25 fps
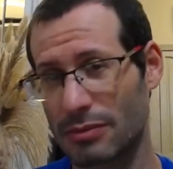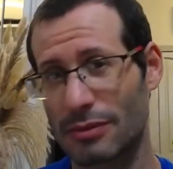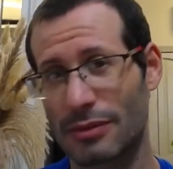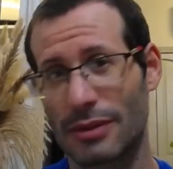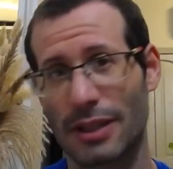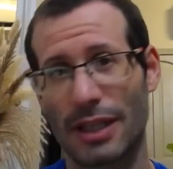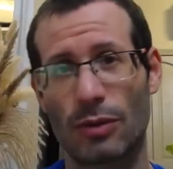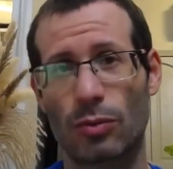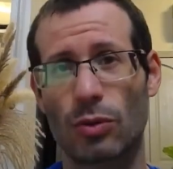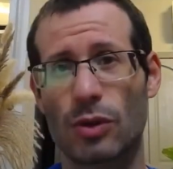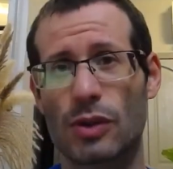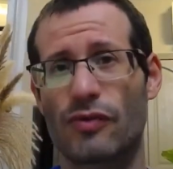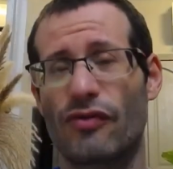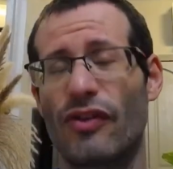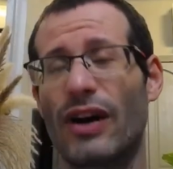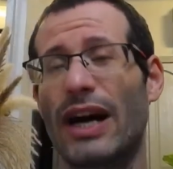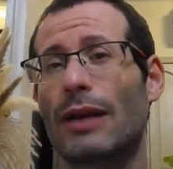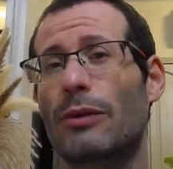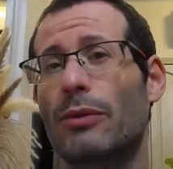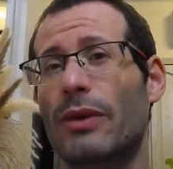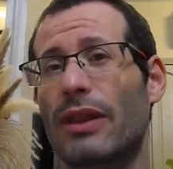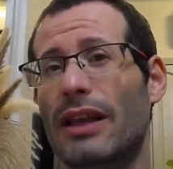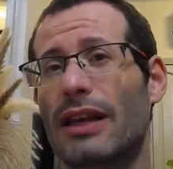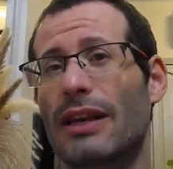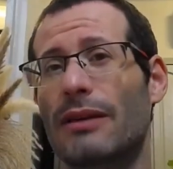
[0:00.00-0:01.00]
it was fine
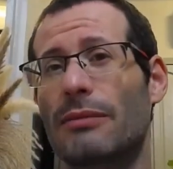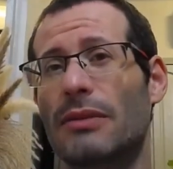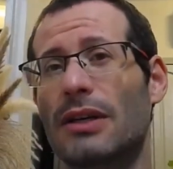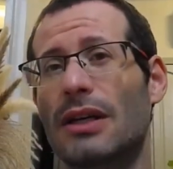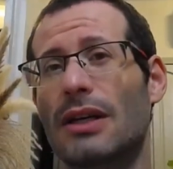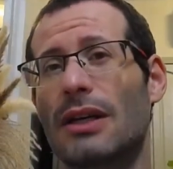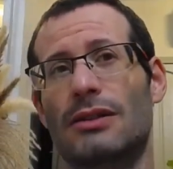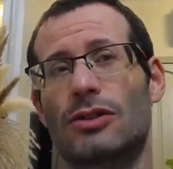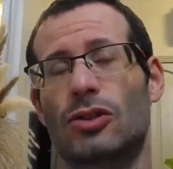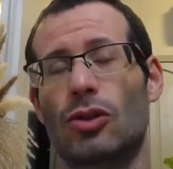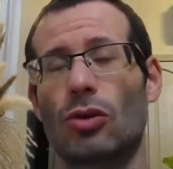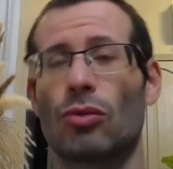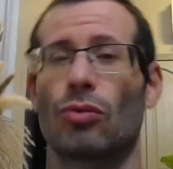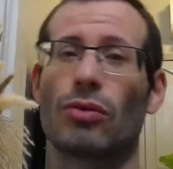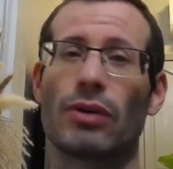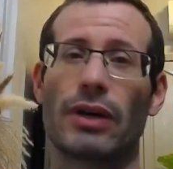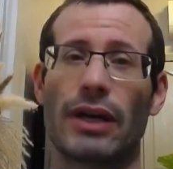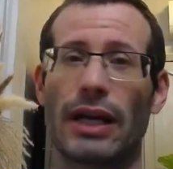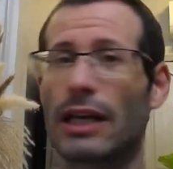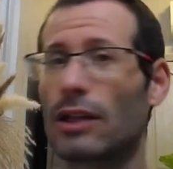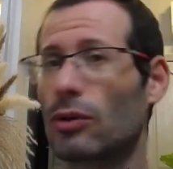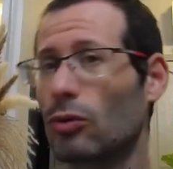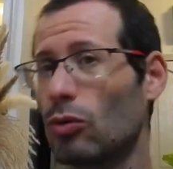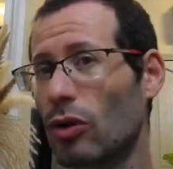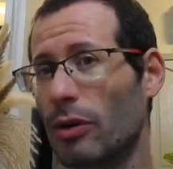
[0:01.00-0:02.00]
with him. So
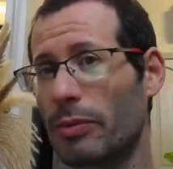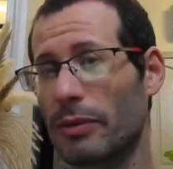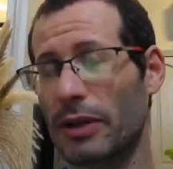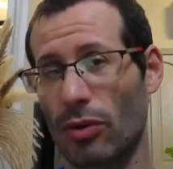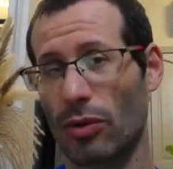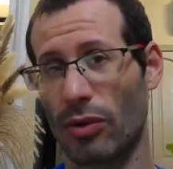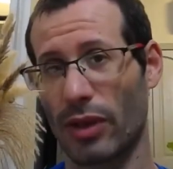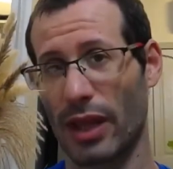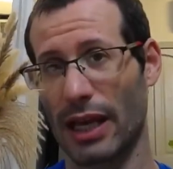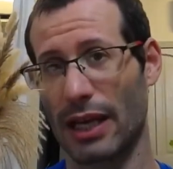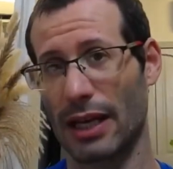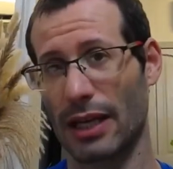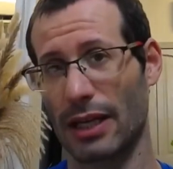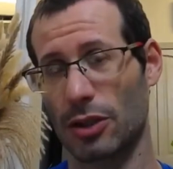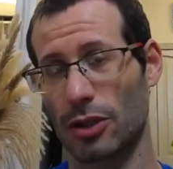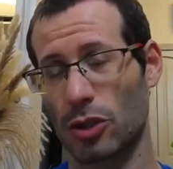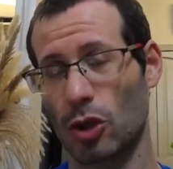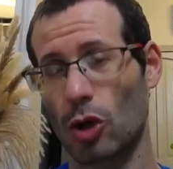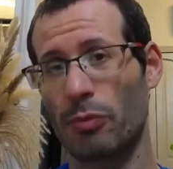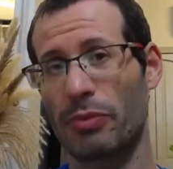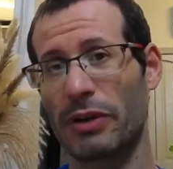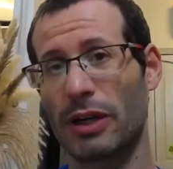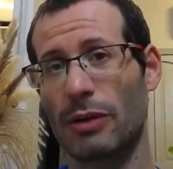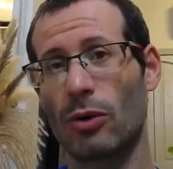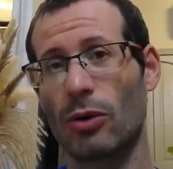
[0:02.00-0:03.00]
he took me to the
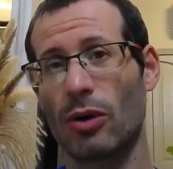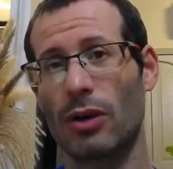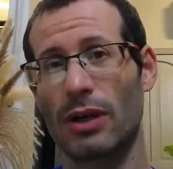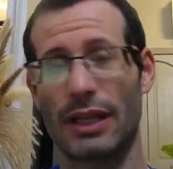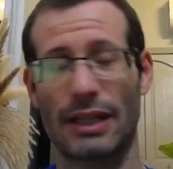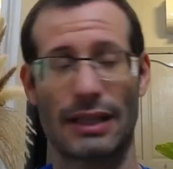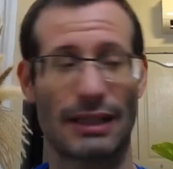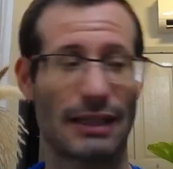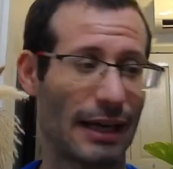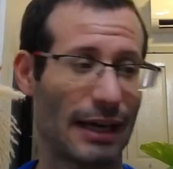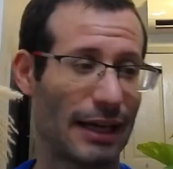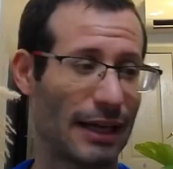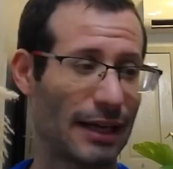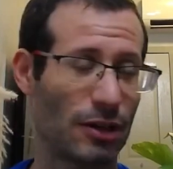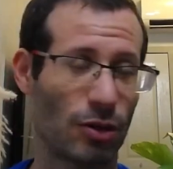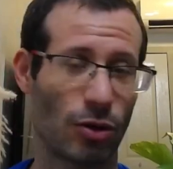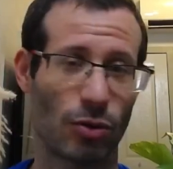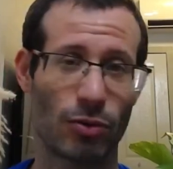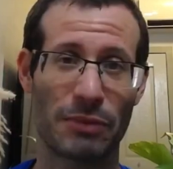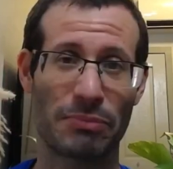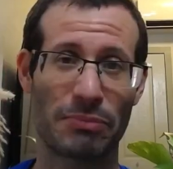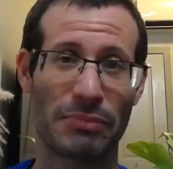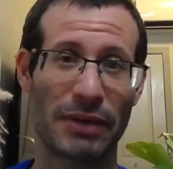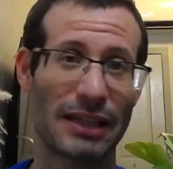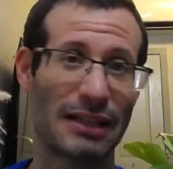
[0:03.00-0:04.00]
shopping mall and I
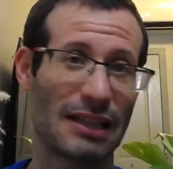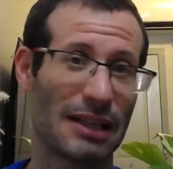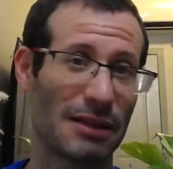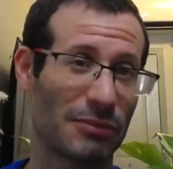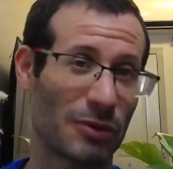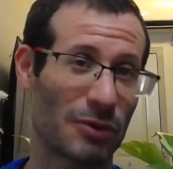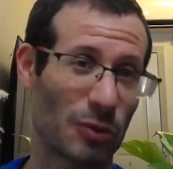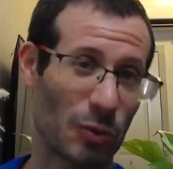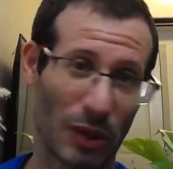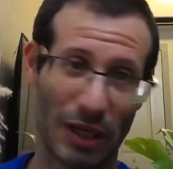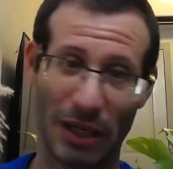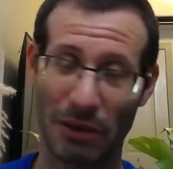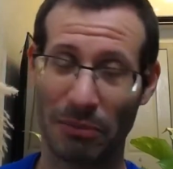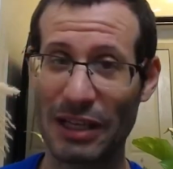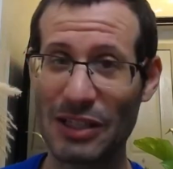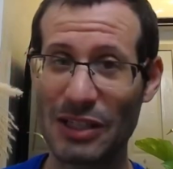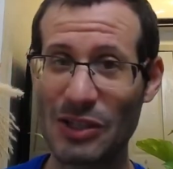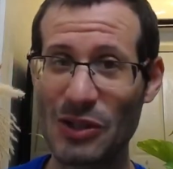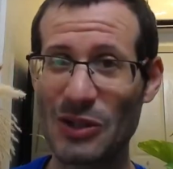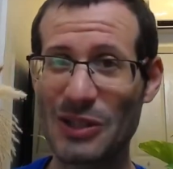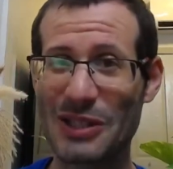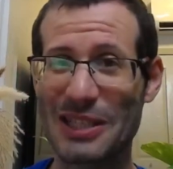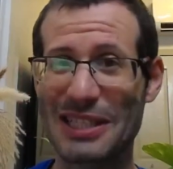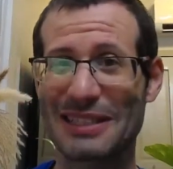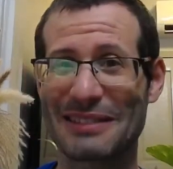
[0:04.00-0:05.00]
only paid him 20
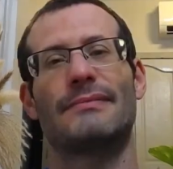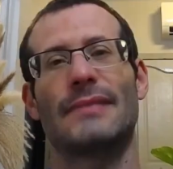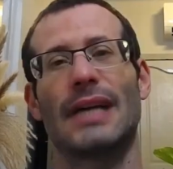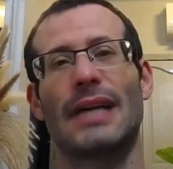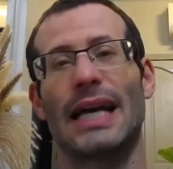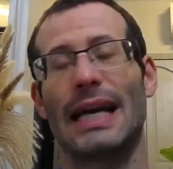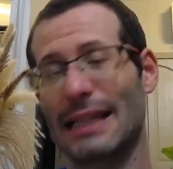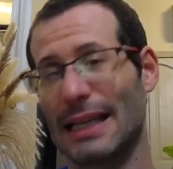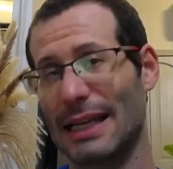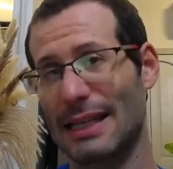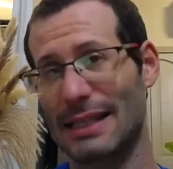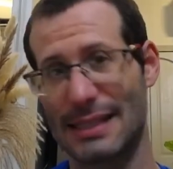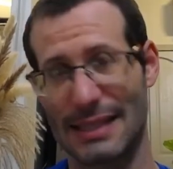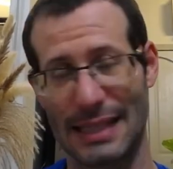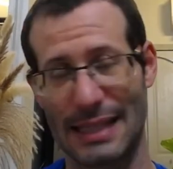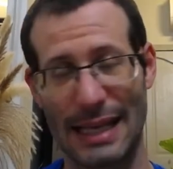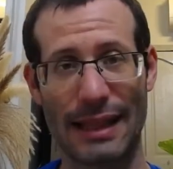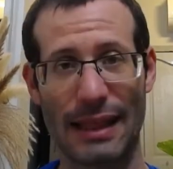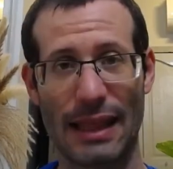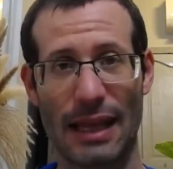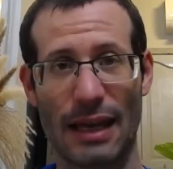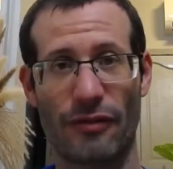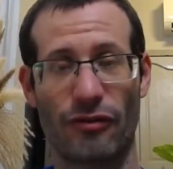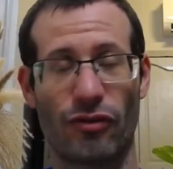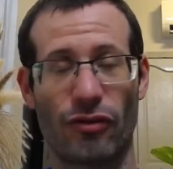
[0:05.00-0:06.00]
pesos. And I stayed
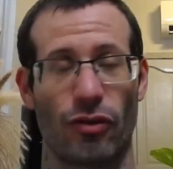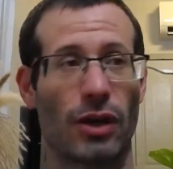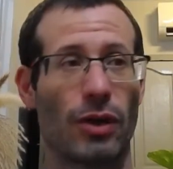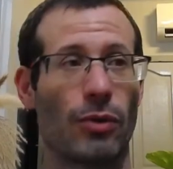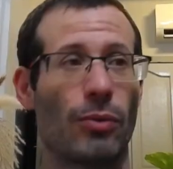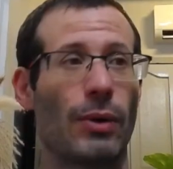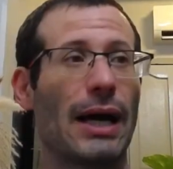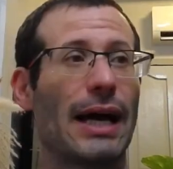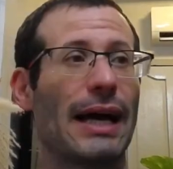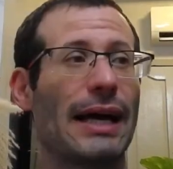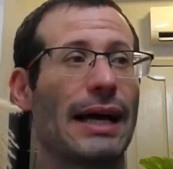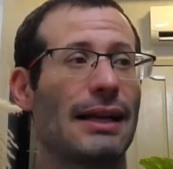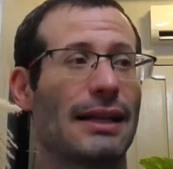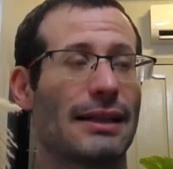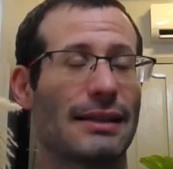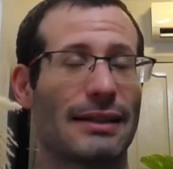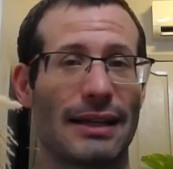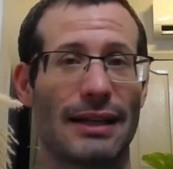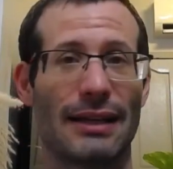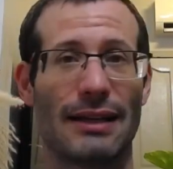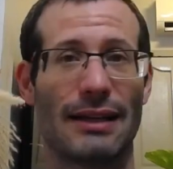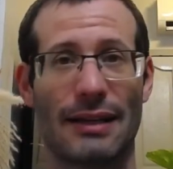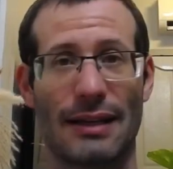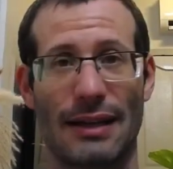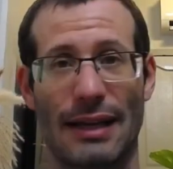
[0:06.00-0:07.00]
there for a while
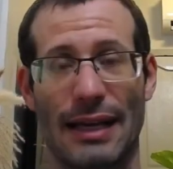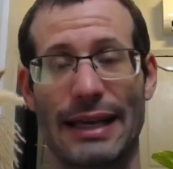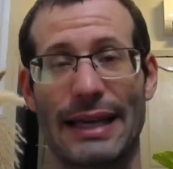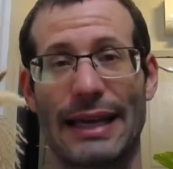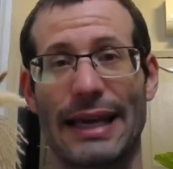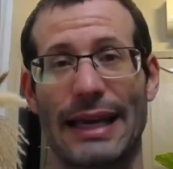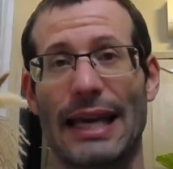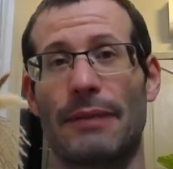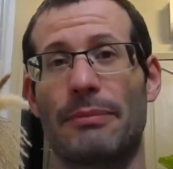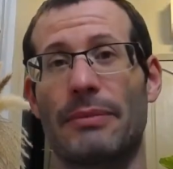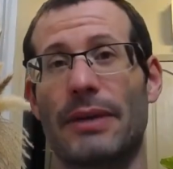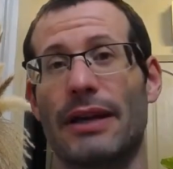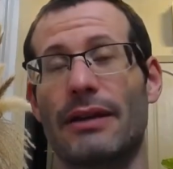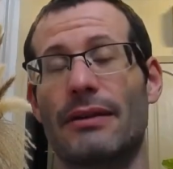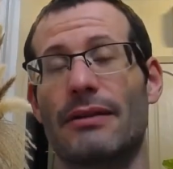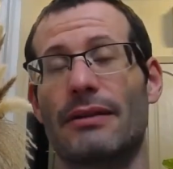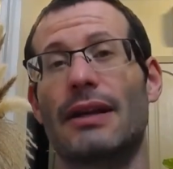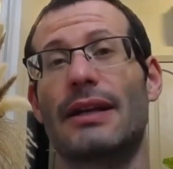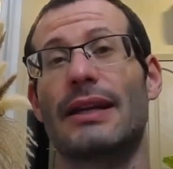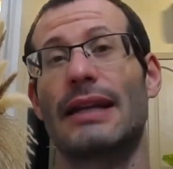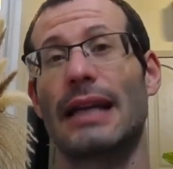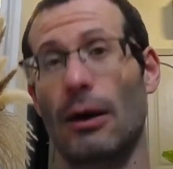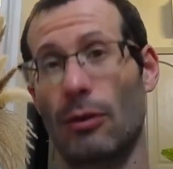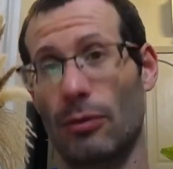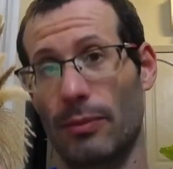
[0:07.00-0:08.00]
until I came here.
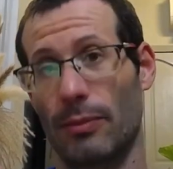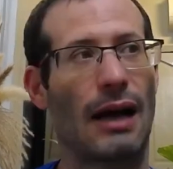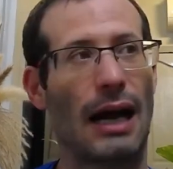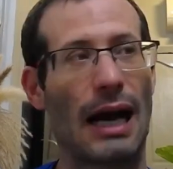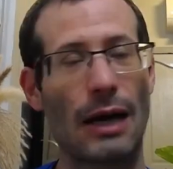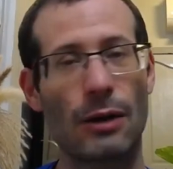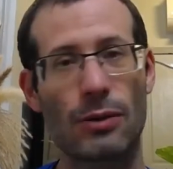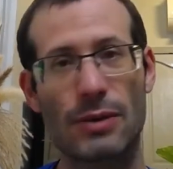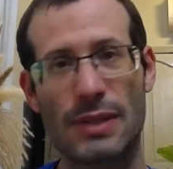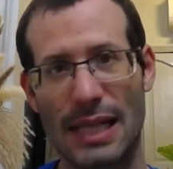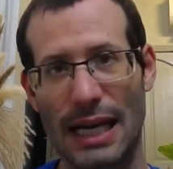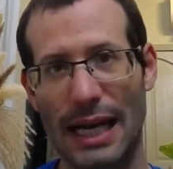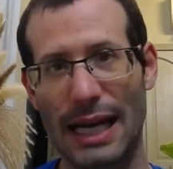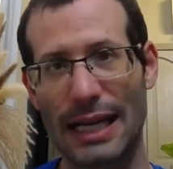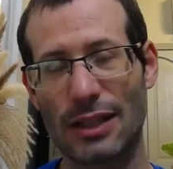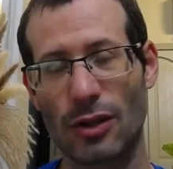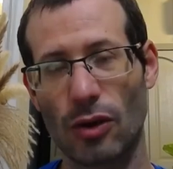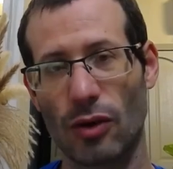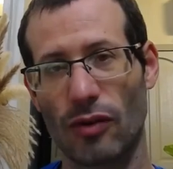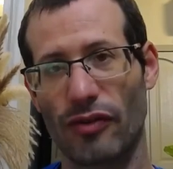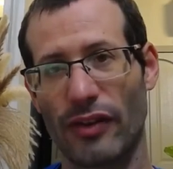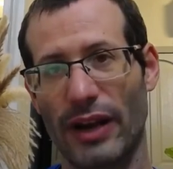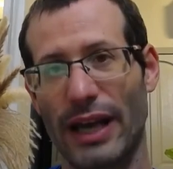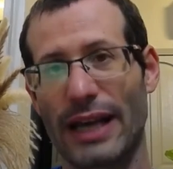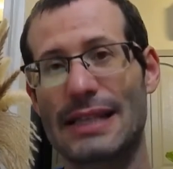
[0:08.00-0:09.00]
Now, outside
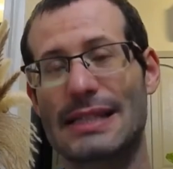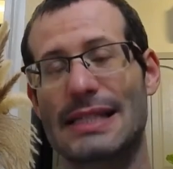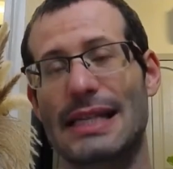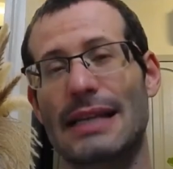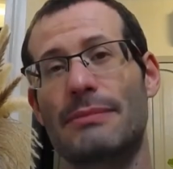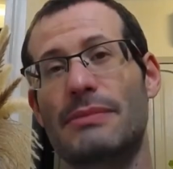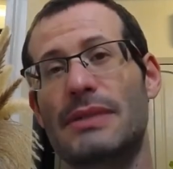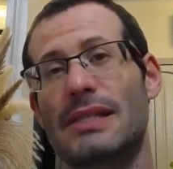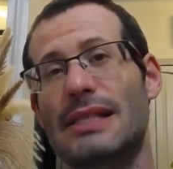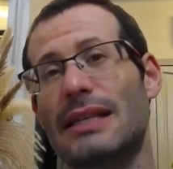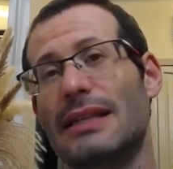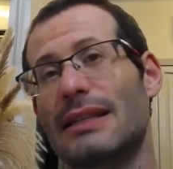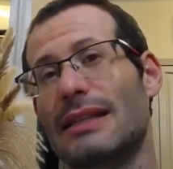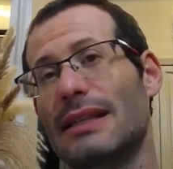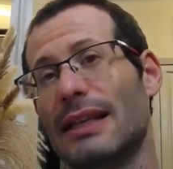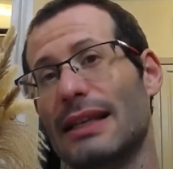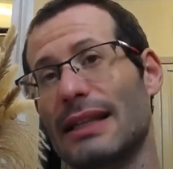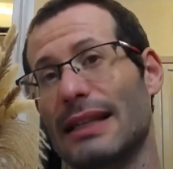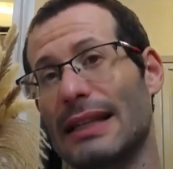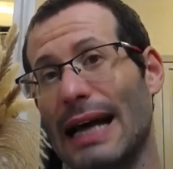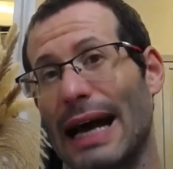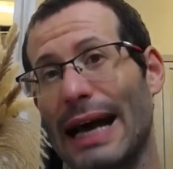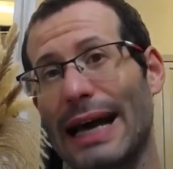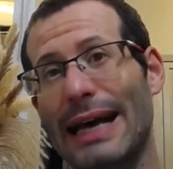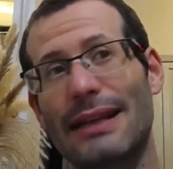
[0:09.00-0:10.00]
of SMCT
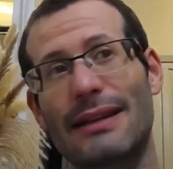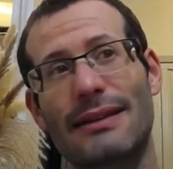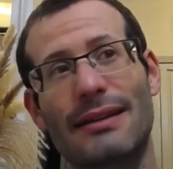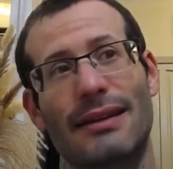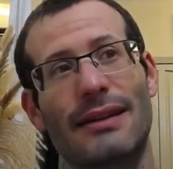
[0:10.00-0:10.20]
Daet,